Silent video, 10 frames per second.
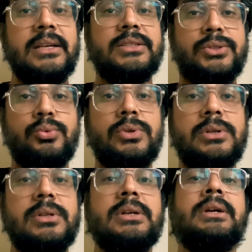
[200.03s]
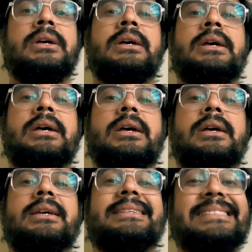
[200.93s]
student
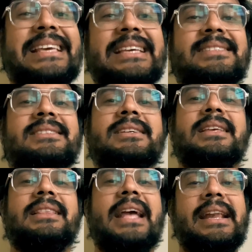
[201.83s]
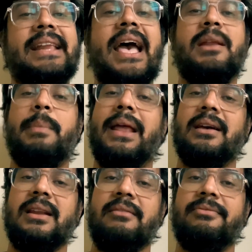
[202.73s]
sees the entire
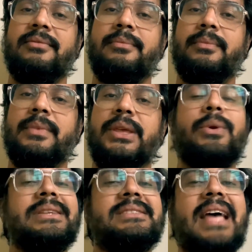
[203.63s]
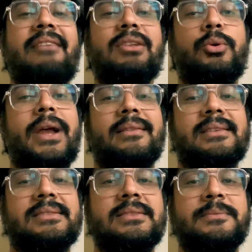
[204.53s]
paragraph. You can just have a look at
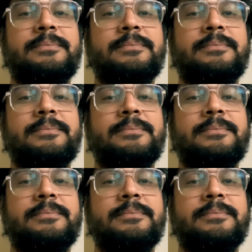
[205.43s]
this.